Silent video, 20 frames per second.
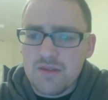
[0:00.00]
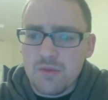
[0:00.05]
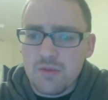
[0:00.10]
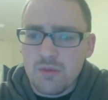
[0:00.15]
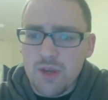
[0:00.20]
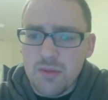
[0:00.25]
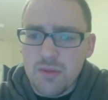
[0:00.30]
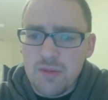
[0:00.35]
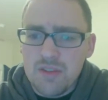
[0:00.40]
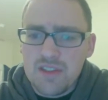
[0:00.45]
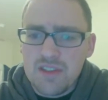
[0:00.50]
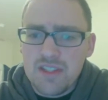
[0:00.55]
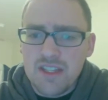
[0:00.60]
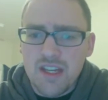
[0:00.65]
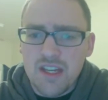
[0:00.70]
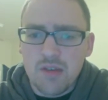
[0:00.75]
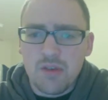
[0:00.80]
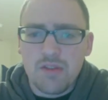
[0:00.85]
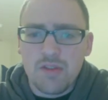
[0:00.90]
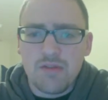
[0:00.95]
represent
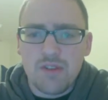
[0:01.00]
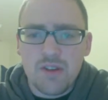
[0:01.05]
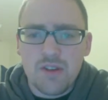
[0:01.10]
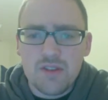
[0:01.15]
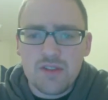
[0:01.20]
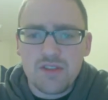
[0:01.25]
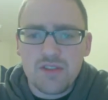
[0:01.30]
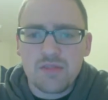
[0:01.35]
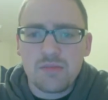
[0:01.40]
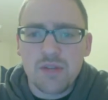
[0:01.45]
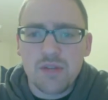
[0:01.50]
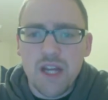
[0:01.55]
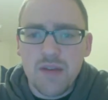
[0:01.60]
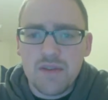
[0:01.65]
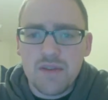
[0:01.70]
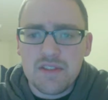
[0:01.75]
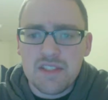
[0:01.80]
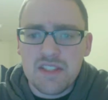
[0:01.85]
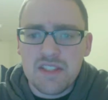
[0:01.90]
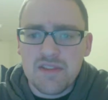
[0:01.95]
a reversal of
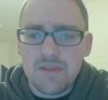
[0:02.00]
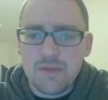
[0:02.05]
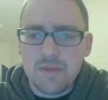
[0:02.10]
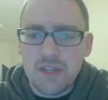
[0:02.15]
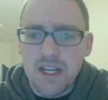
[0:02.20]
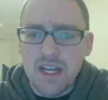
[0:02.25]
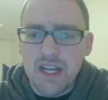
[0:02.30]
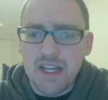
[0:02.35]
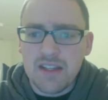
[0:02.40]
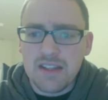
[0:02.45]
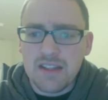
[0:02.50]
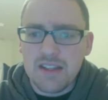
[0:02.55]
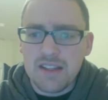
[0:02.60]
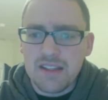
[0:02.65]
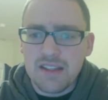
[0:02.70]
prophecies from God